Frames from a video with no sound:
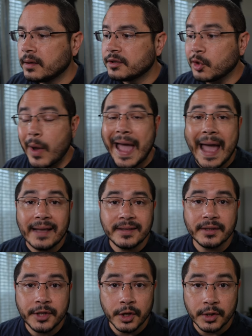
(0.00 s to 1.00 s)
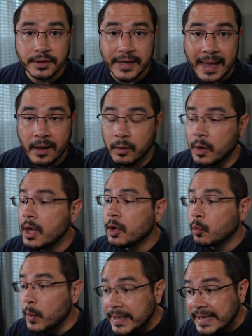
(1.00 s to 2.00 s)
So as it turns out,
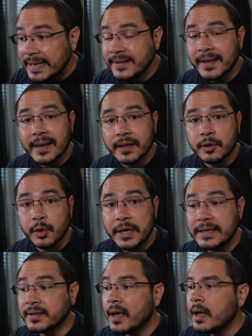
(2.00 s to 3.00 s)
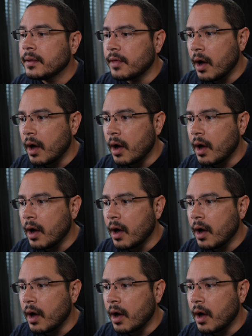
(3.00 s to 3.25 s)
we need to increase the